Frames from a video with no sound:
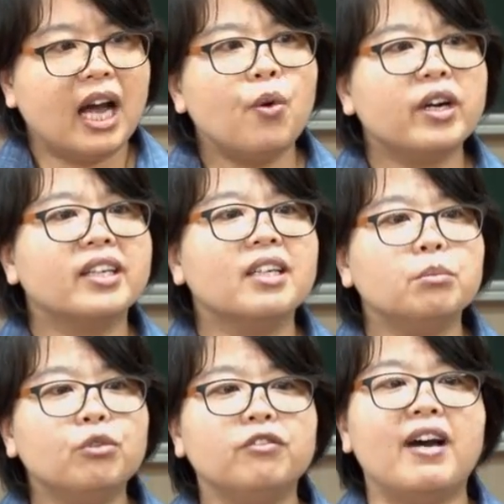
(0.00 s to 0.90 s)
we're going to
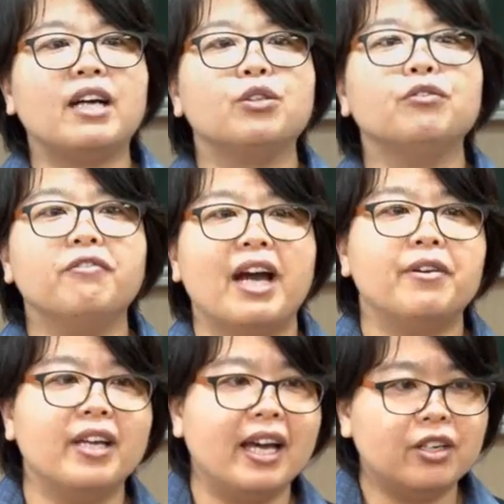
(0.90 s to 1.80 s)
move on to
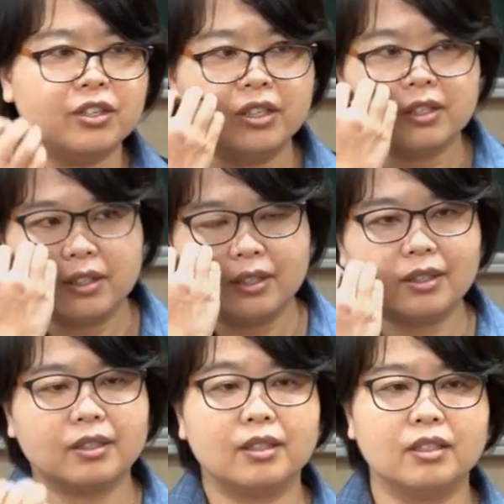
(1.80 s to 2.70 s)
variations.
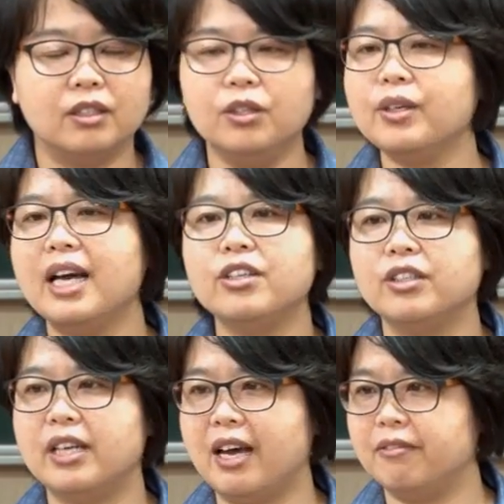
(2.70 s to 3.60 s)
You guys
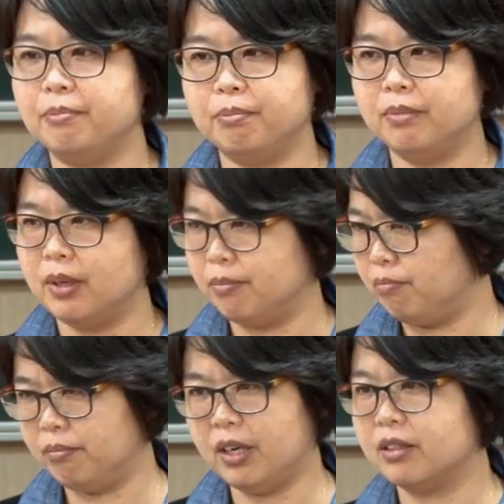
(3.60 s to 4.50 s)
should have
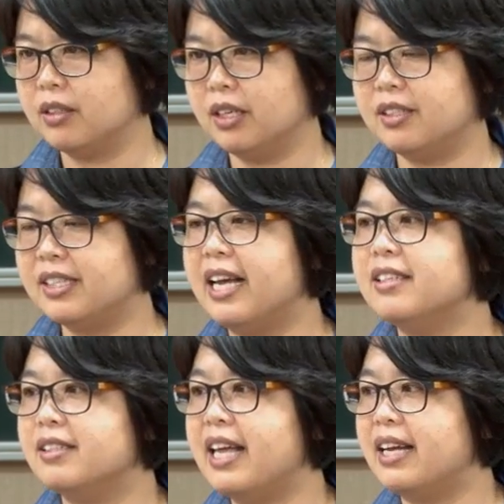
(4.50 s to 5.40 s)
a good
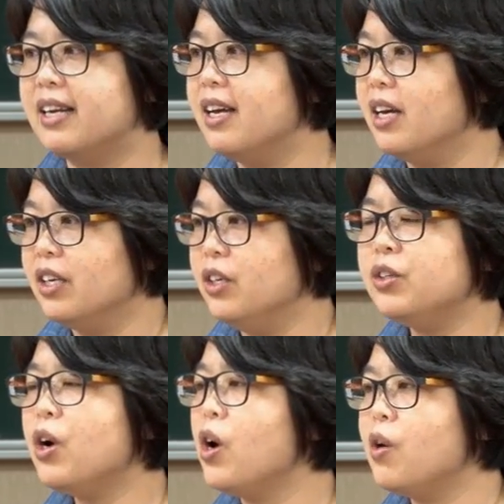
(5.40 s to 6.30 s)
sense that you
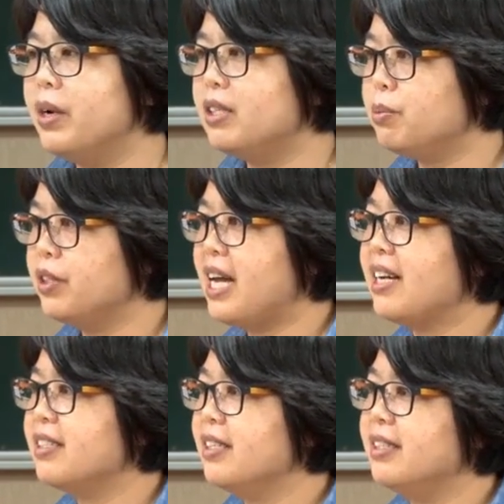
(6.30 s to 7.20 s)
don't always
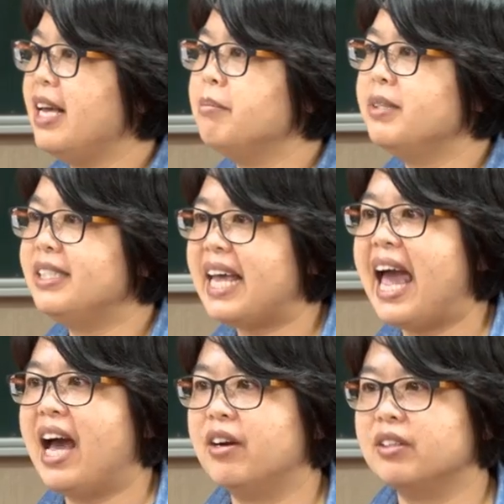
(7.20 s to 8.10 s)
pronounce the same
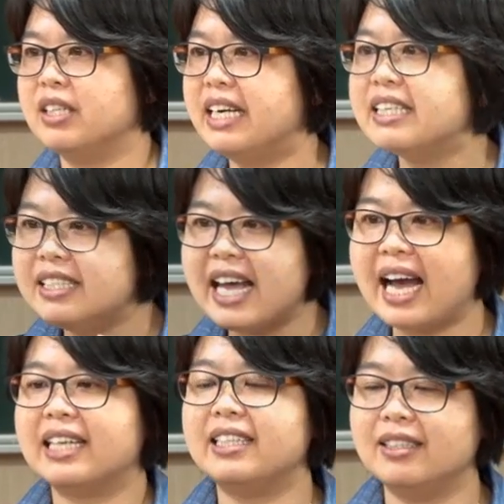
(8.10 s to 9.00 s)
sound
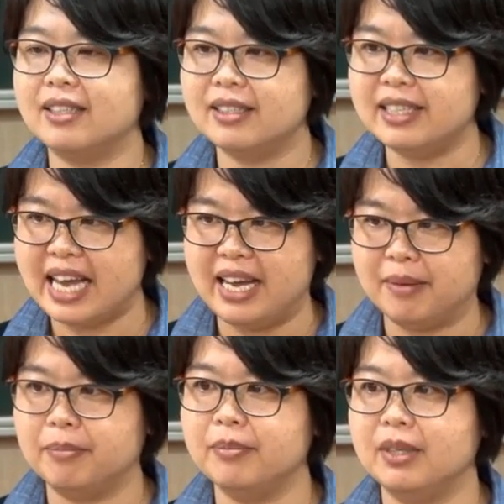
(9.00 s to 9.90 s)
exactly the
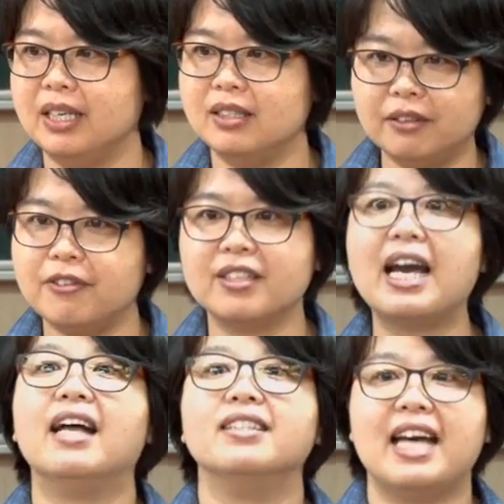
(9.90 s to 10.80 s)
same in different
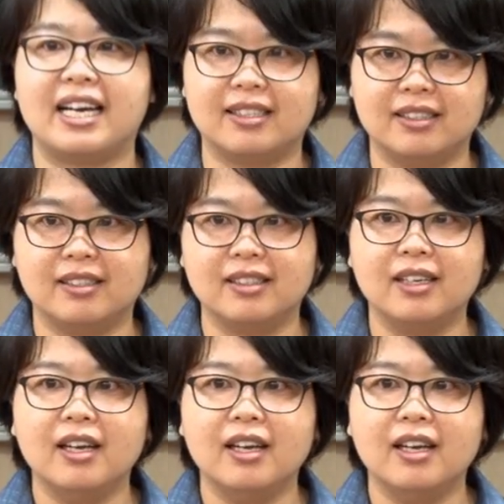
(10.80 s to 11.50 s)
contexts.